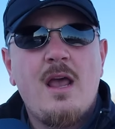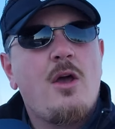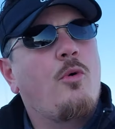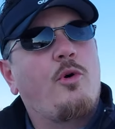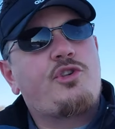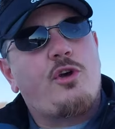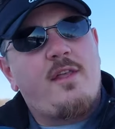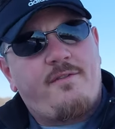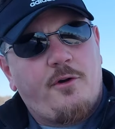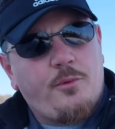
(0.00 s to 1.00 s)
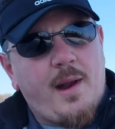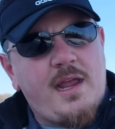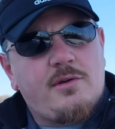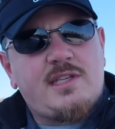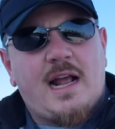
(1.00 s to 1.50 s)
We'll show you the full radio
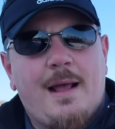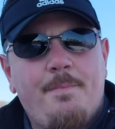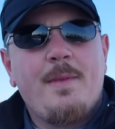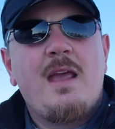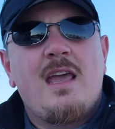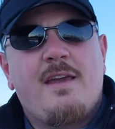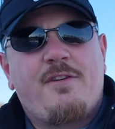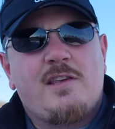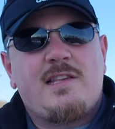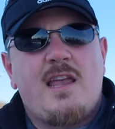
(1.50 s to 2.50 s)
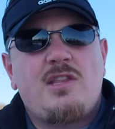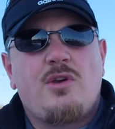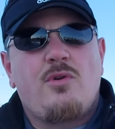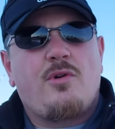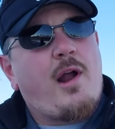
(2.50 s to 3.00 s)
setup. If you stay
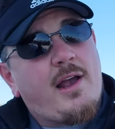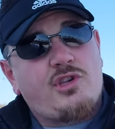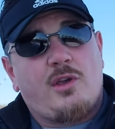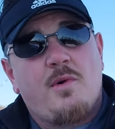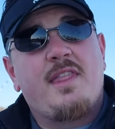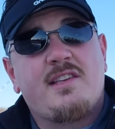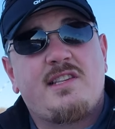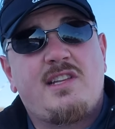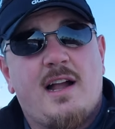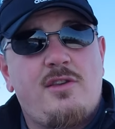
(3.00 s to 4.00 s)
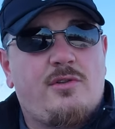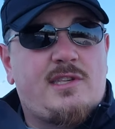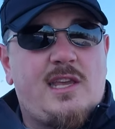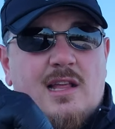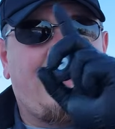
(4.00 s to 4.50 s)
tuned, or actually when this is done, you'll
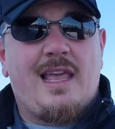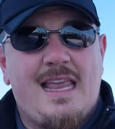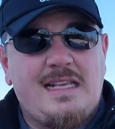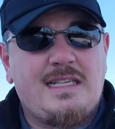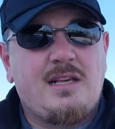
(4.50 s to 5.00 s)
see the links.